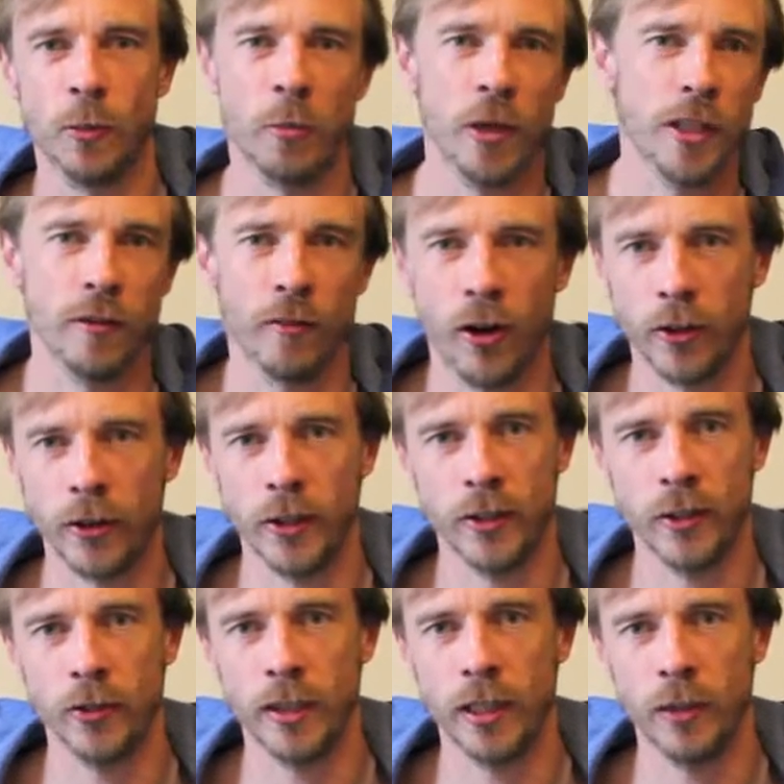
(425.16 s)
a piece of art that
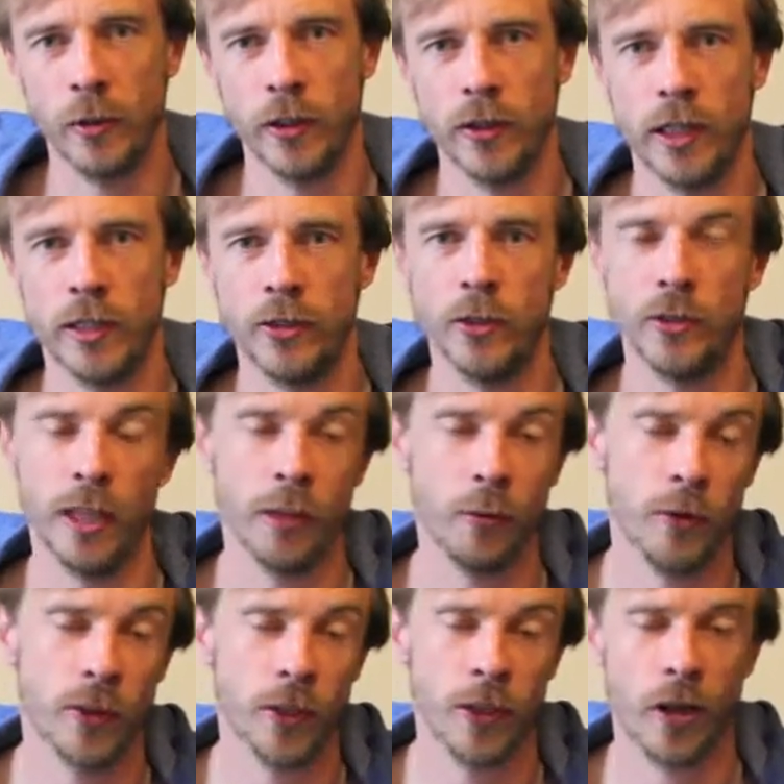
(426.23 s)
you're dealing with. You're dealing
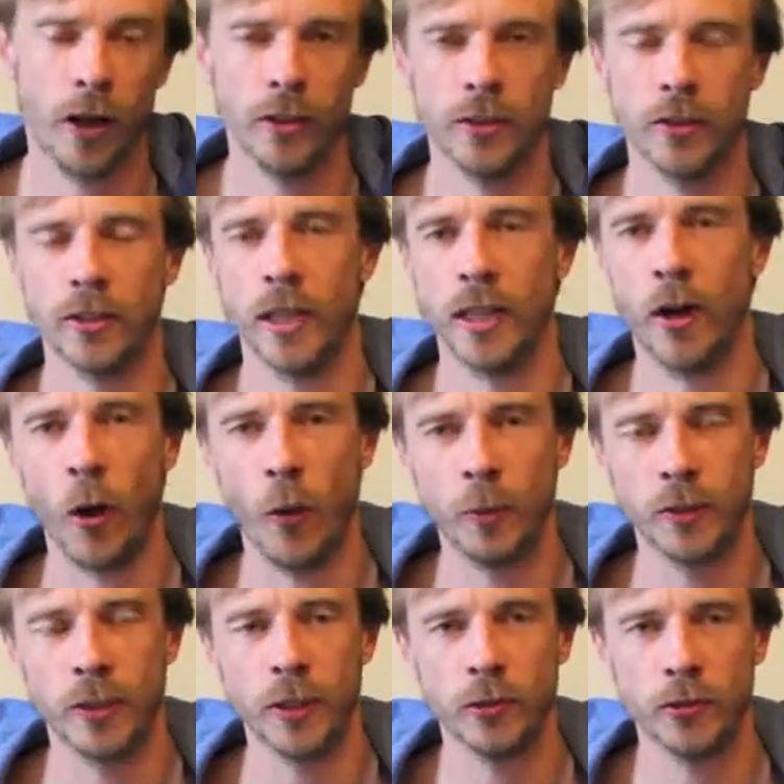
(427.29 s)
with an artist, their
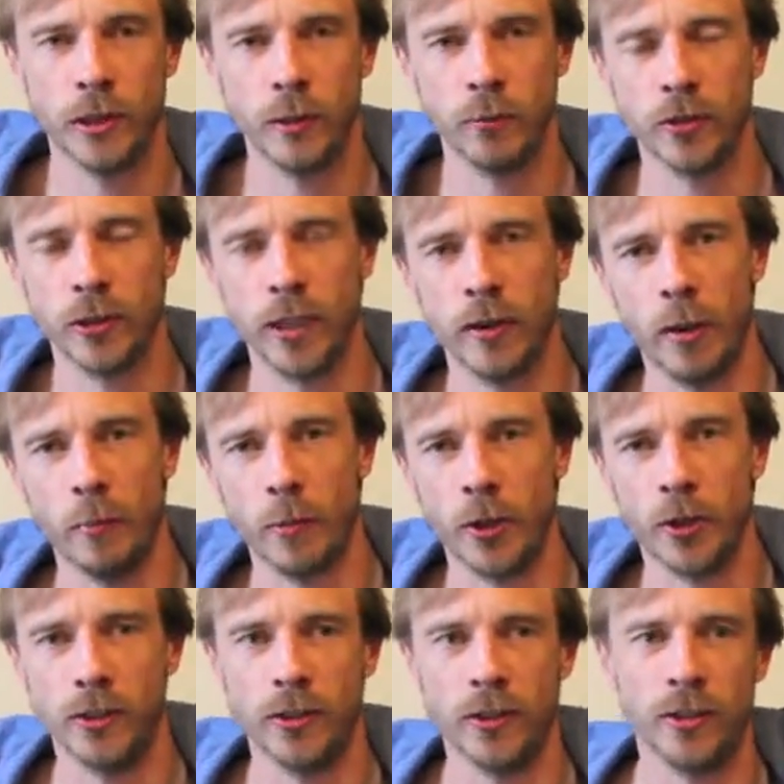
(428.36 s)
hopes, their dreams, their
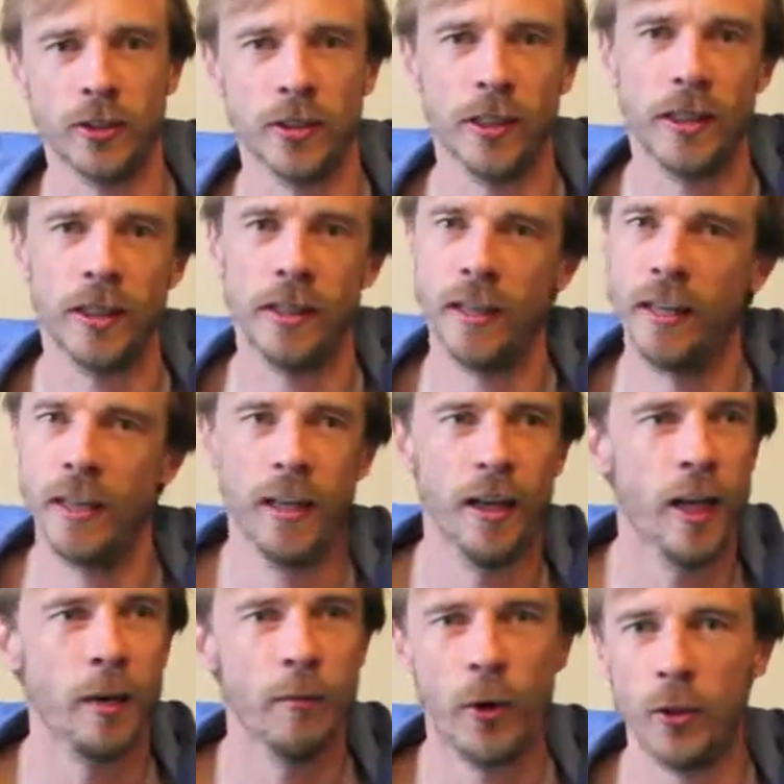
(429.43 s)
ambitions, their
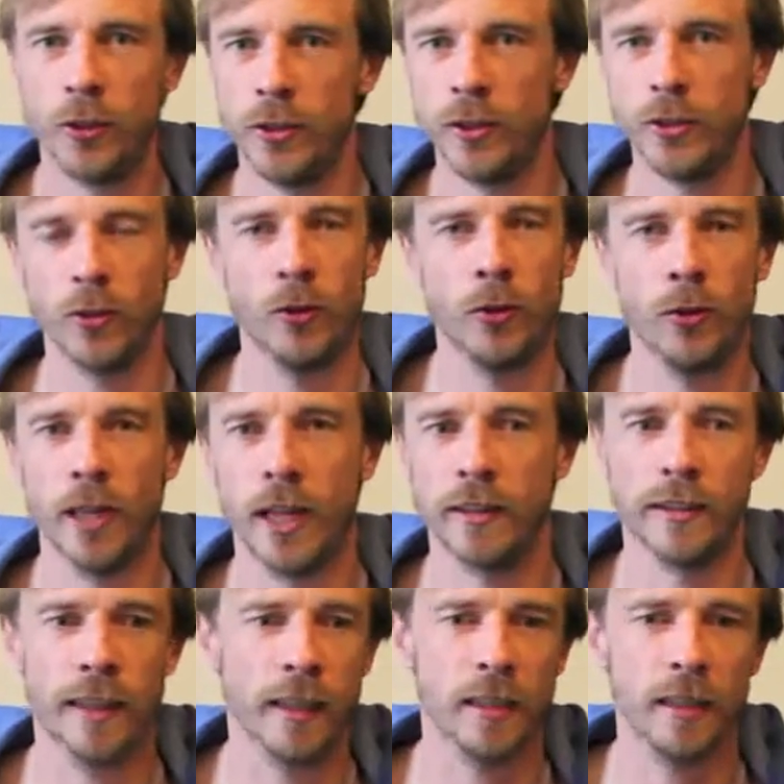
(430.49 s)
emotions, all
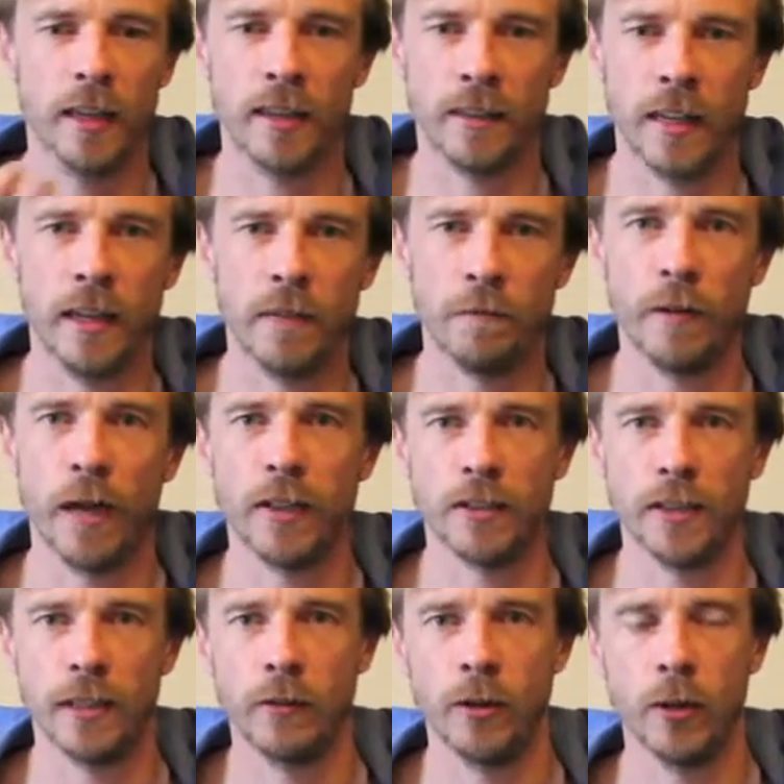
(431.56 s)
that they
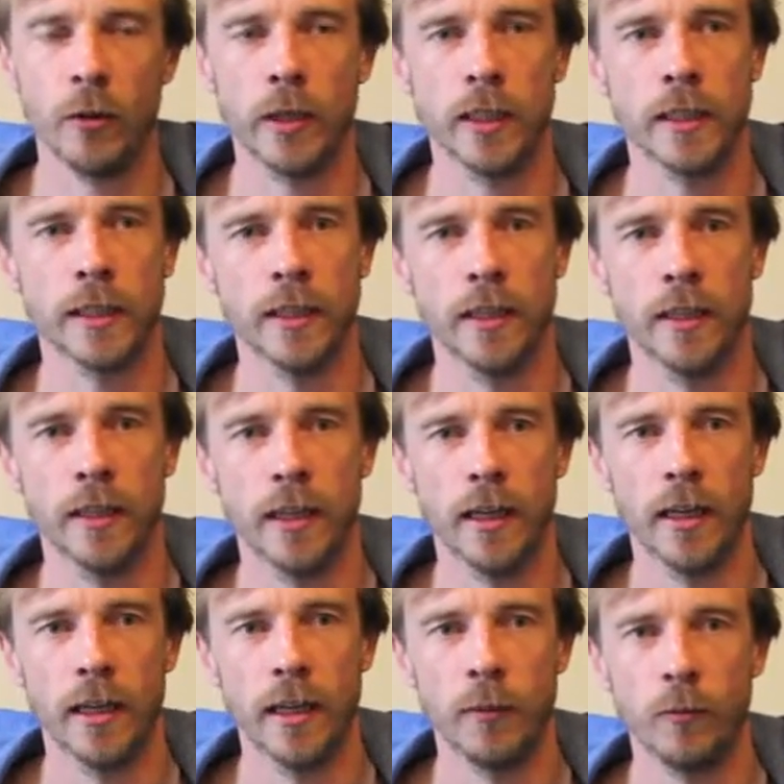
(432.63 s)
invest in artwork.
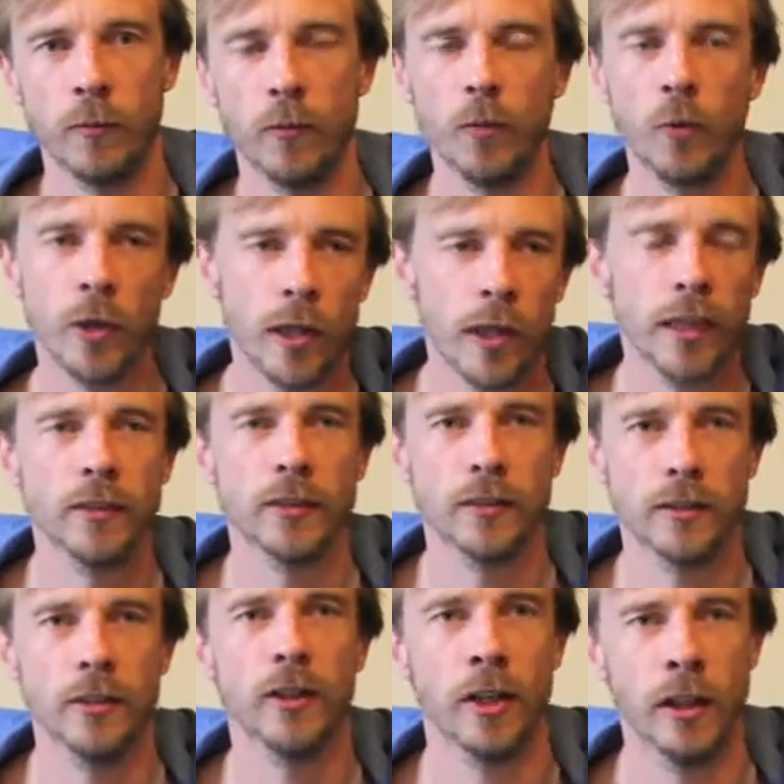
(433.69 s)
We learned
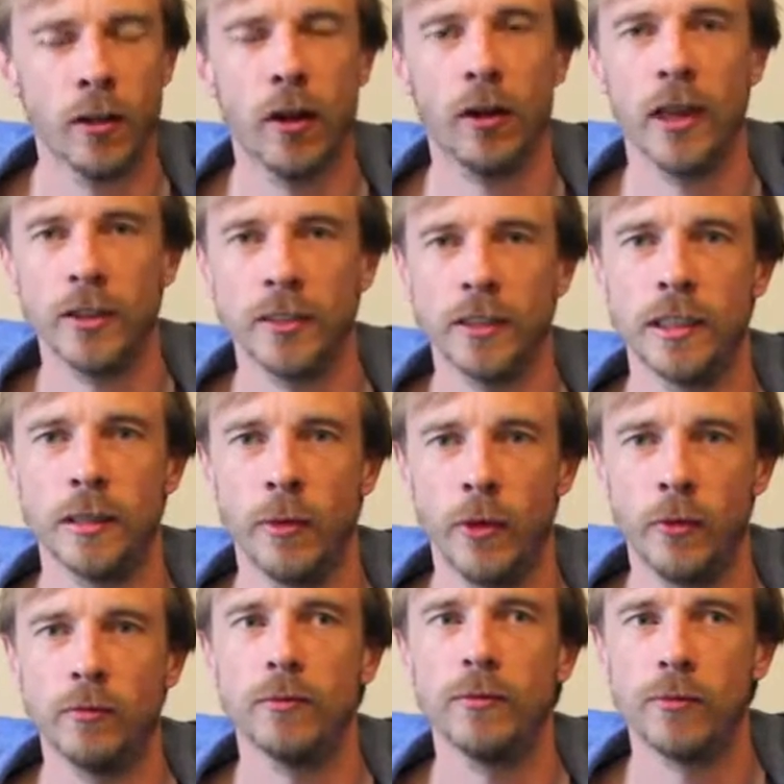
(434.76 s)
a lot of lessons about